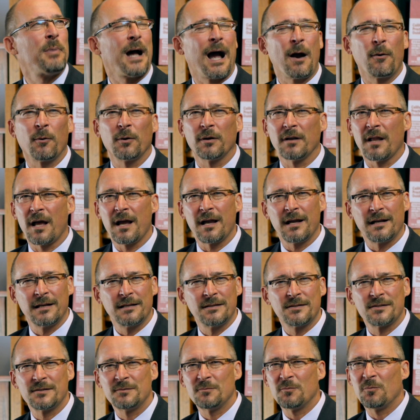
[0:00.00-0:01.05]
power
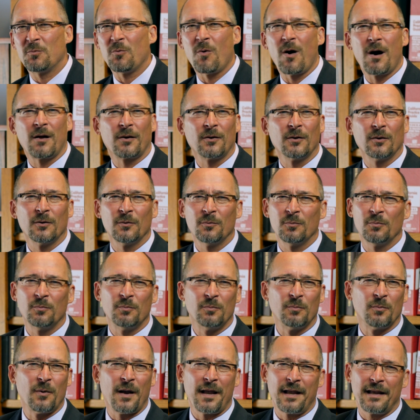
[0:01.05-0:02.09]
lines and
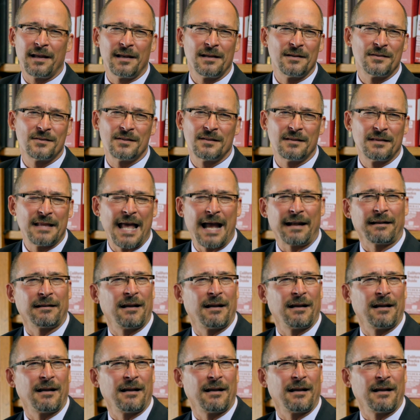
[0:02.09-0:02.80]
waterways and that